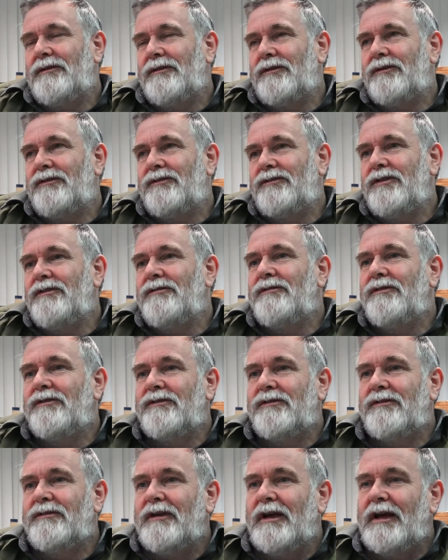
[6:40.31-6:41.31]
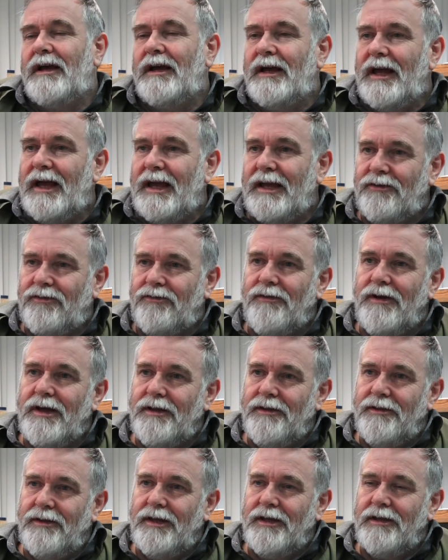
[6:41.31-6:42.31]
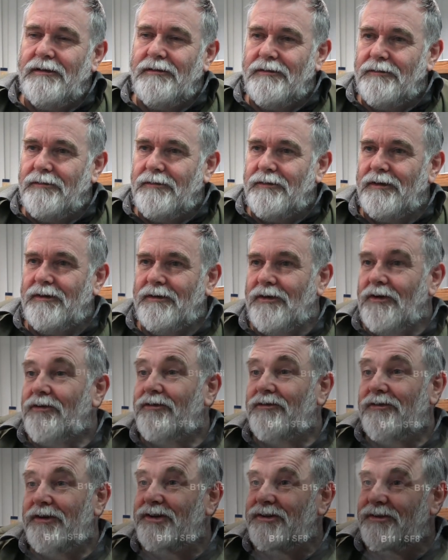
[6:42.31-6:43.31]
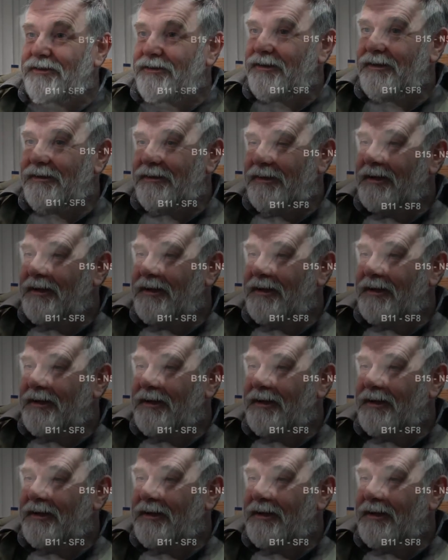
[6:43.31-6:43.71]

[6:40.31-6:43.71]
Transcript: the students uh, x-ray the concretions, these